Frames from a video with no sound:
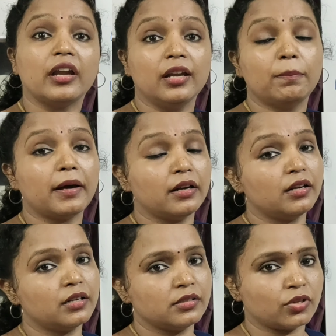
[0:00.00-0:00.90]

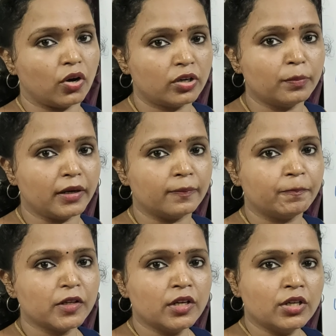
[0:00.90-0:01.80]
independent assortment,
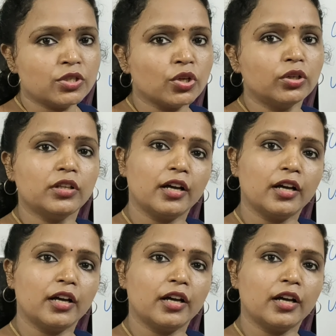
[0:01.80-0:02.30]
so